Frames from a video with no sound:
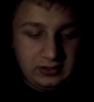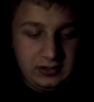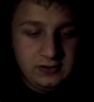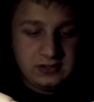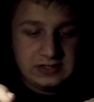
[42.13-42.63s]
It
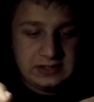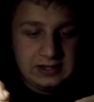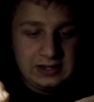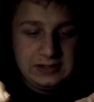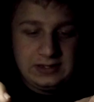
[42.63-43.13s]
uses a
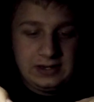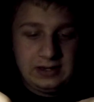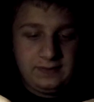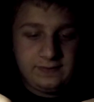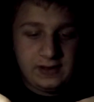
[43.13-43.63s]

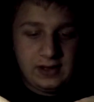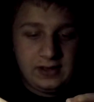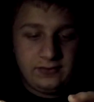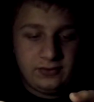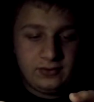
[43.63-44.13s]

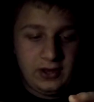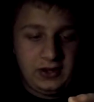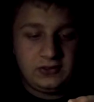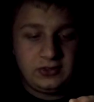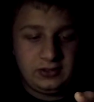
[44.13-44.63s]

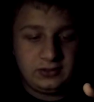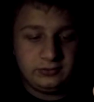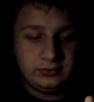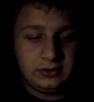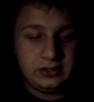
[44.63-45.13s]
1985-86
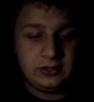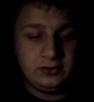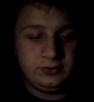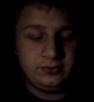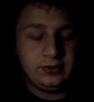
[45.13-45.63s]

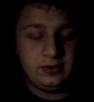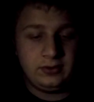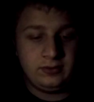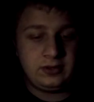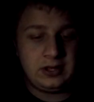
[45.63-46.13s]

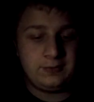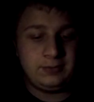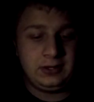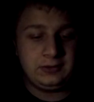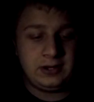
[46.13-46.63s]

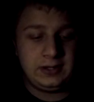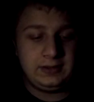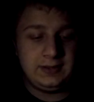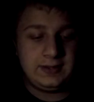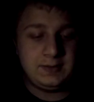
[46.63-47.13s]
coupling rod
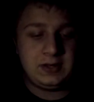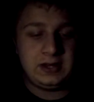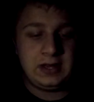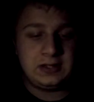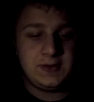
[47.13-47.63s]
system,
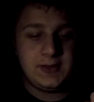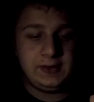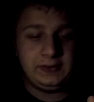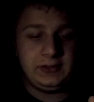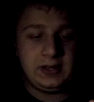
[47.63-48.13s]
a
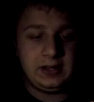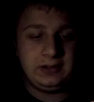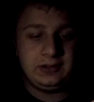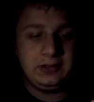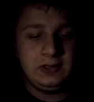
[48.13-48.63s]
2009
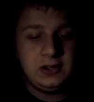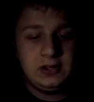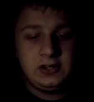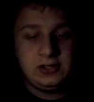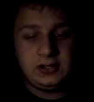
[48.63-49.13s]

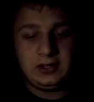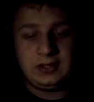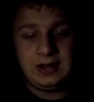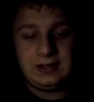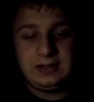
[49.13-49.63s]
shell, a
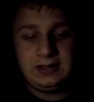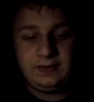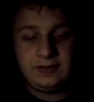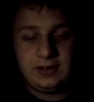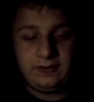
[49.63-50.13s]

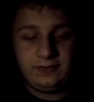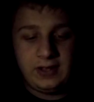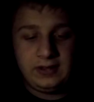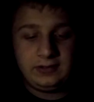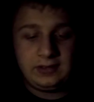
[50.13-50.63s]
1985
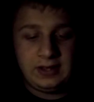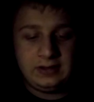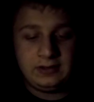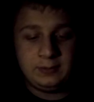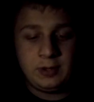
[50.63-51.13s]
face,
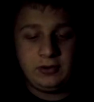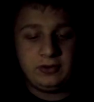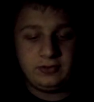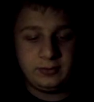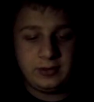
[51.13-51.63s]
and a
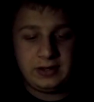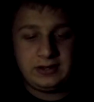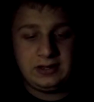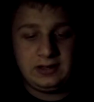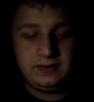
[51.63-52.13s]
motor from
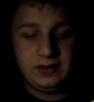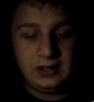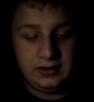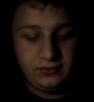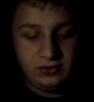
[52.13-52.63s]
1985.